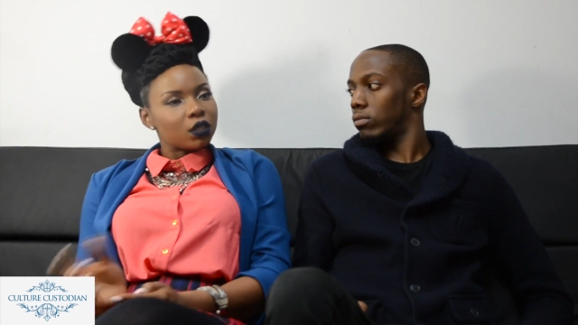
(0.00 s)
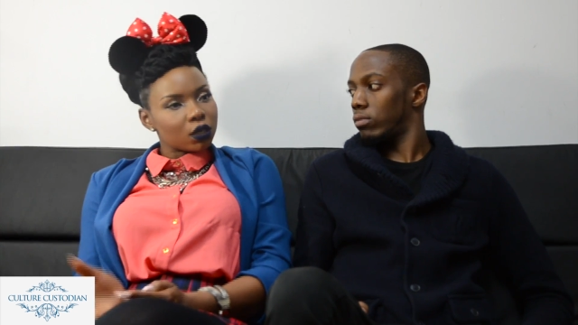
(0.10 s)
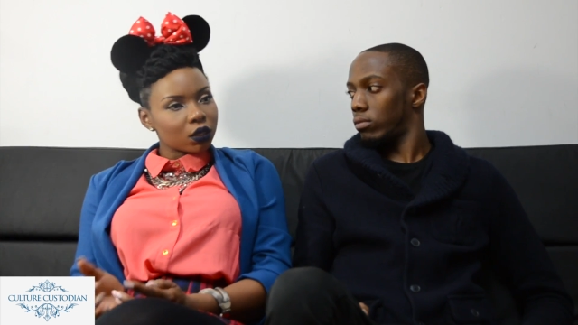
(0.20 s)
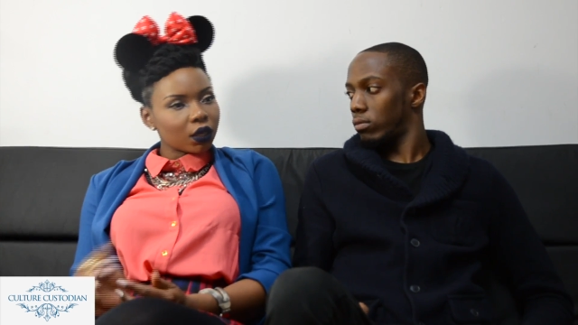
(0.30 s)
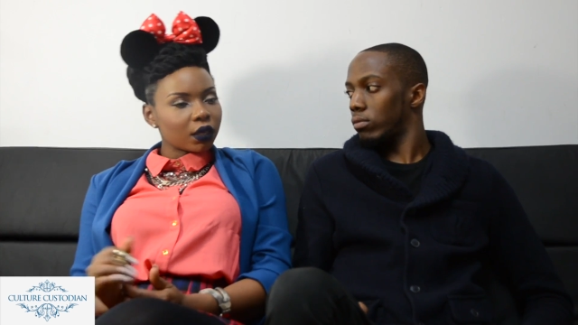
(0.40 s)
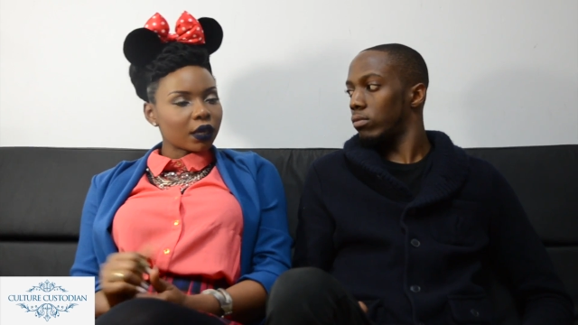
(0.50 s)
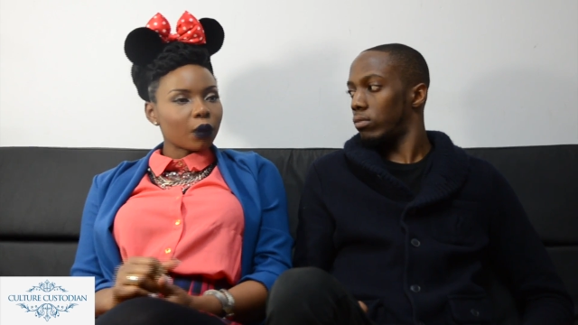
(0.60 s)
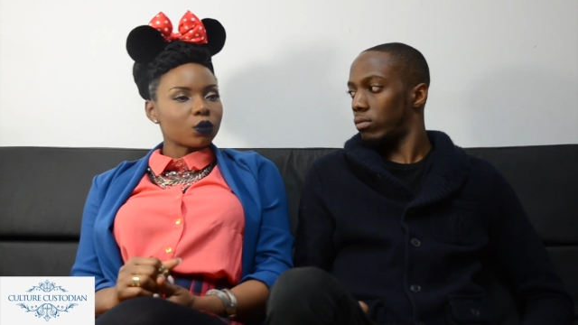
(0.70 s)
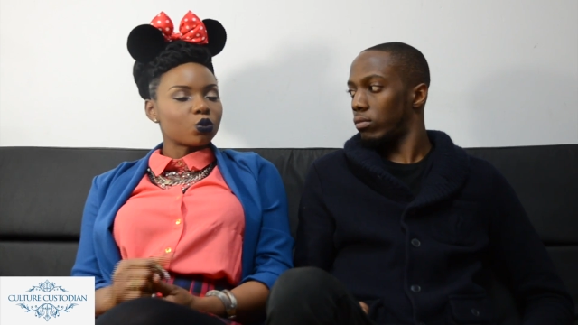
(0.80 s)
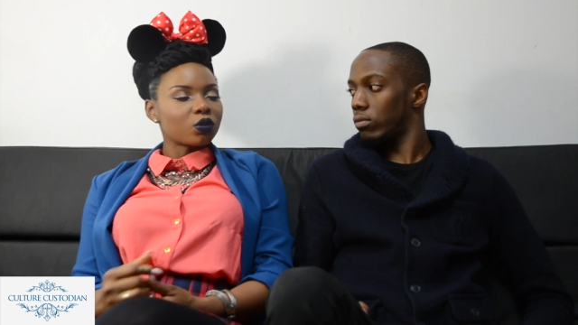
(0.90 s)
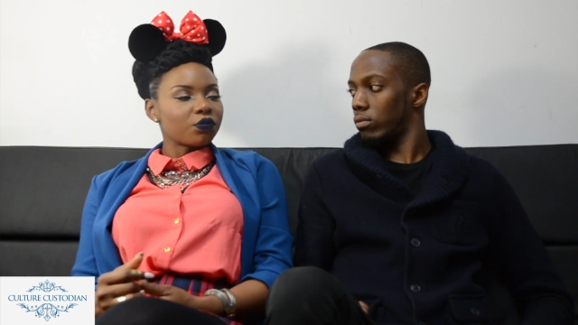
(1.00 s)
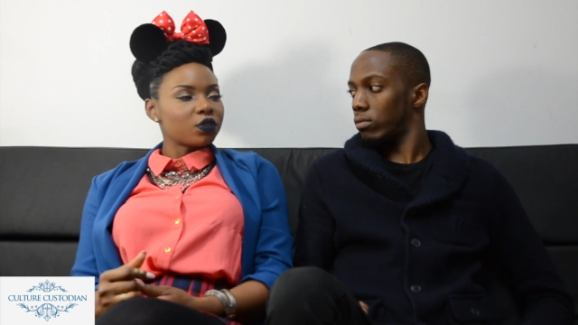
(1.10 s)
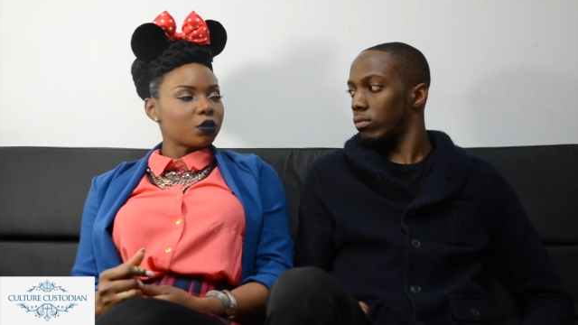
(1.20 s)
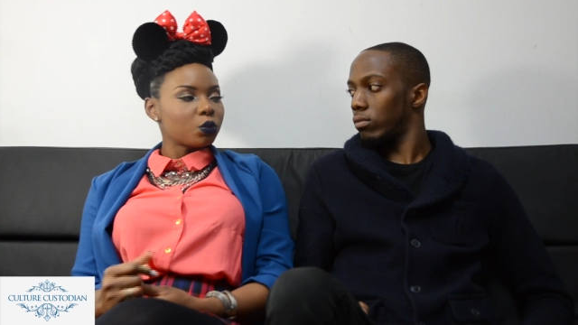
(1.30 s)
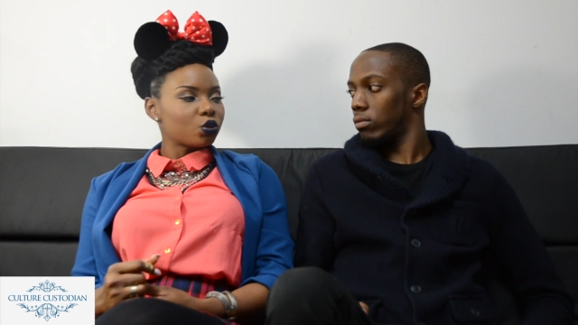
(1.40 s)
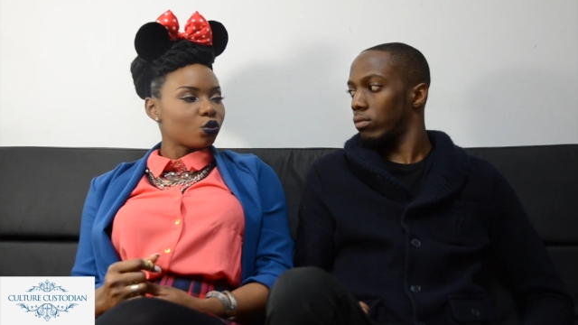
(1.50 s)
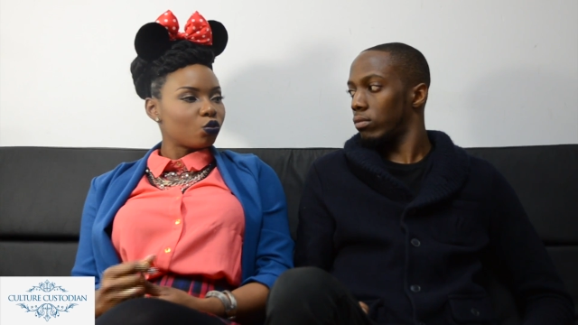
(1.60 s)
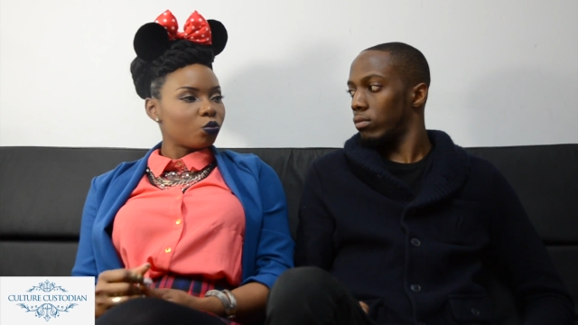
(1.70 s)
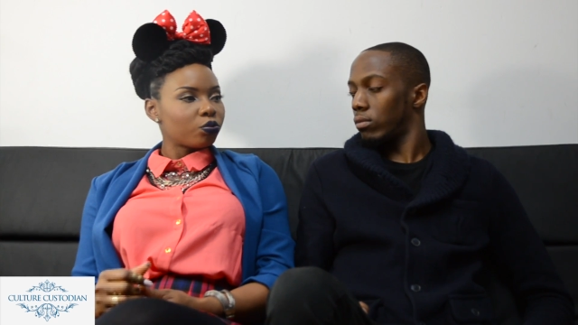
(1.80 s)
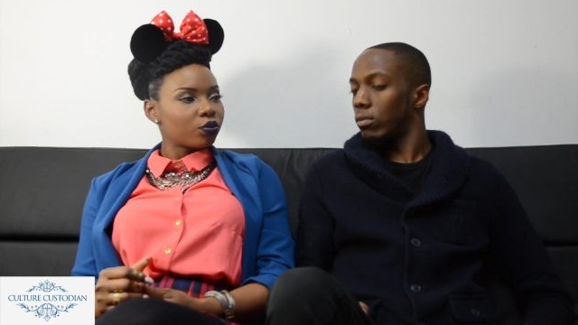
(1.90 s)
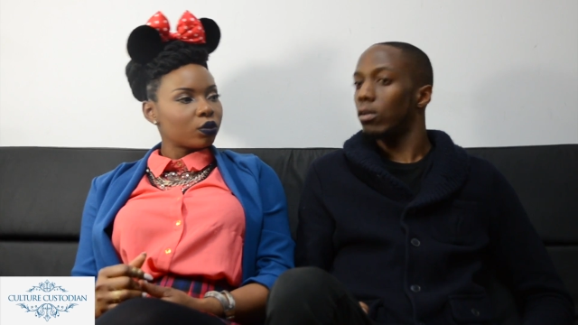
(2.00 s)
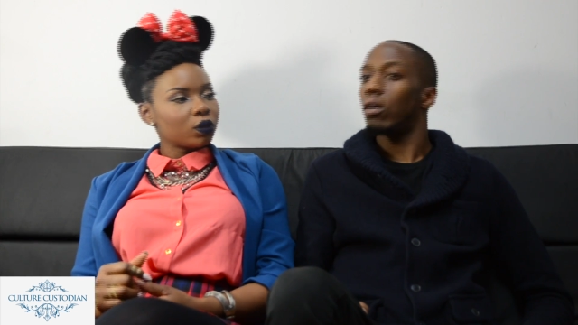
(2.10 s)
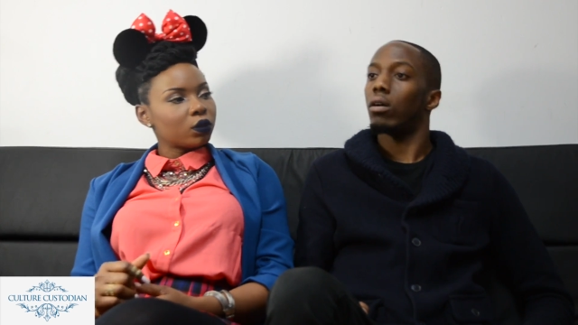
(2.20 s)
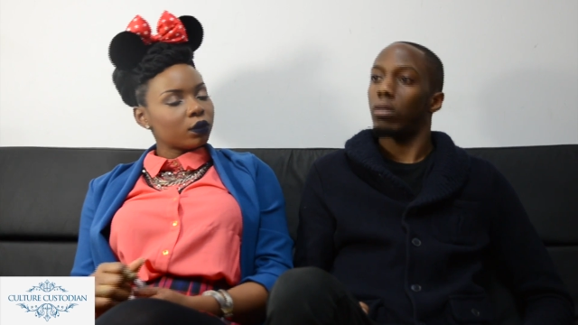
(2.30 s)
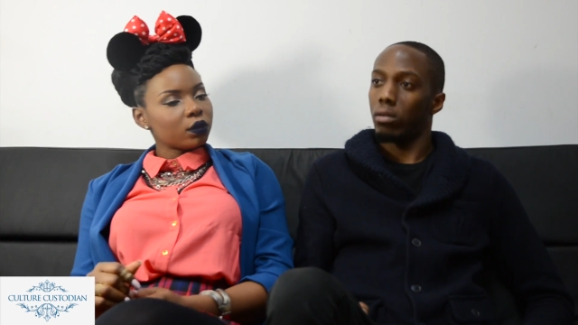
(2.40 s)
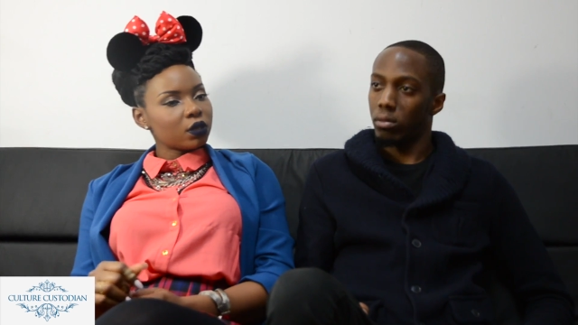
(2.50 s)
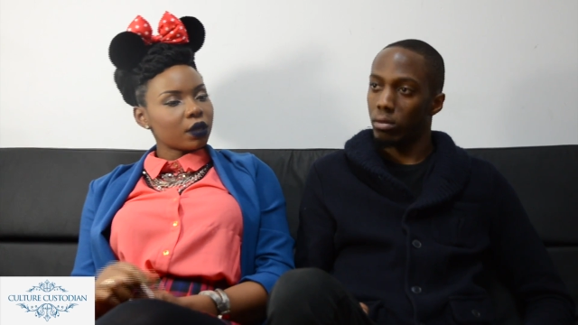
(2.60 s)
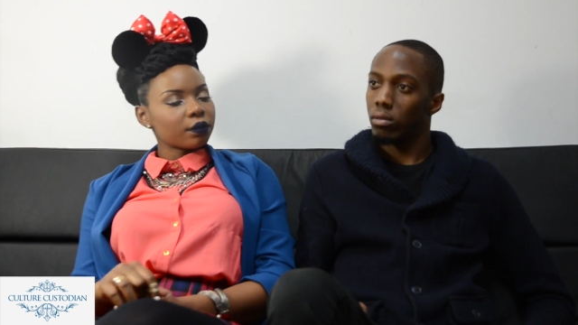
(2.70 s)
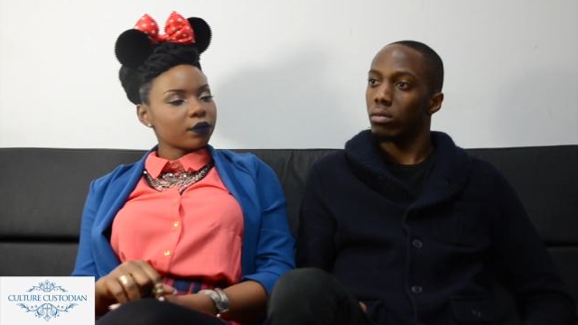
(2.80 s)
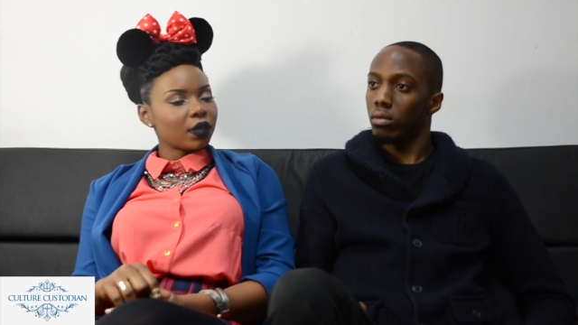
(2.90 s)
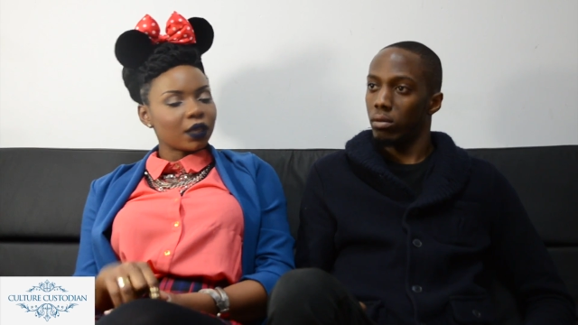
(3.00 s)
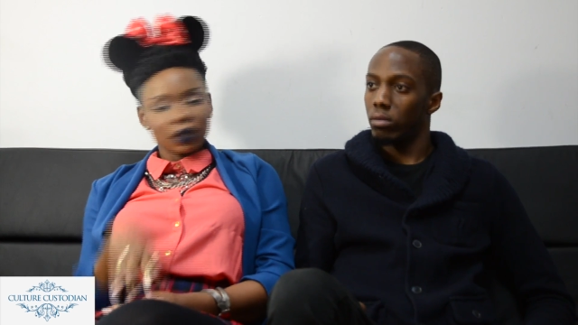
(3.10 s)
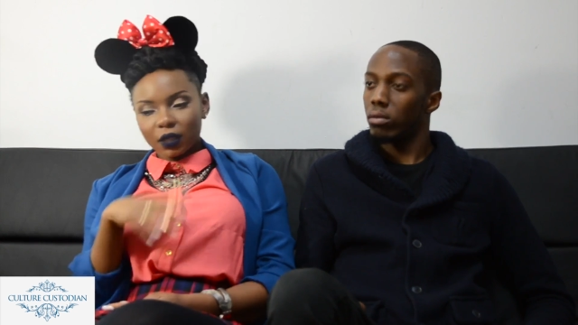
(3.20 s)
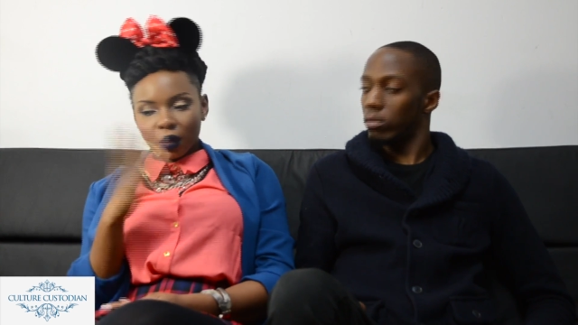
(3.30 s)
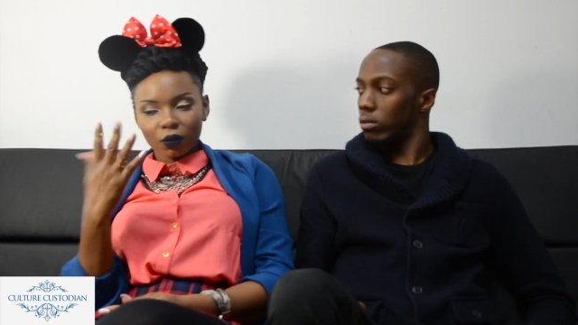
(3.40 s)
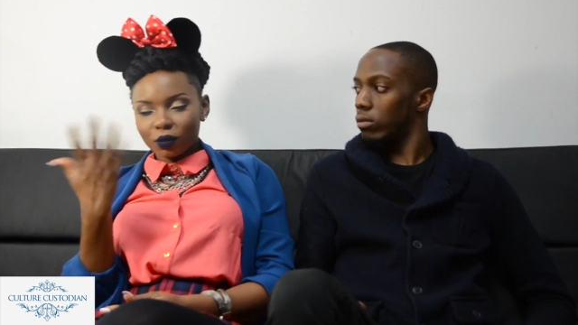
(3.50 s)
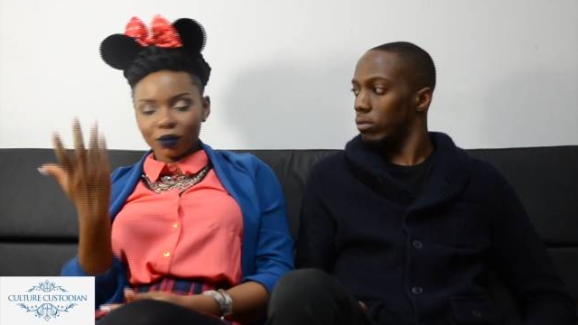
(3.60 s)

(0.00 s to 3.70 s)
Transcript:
Speaker 1: deal and that was to Effyzzie music group oh. yeah and that's how you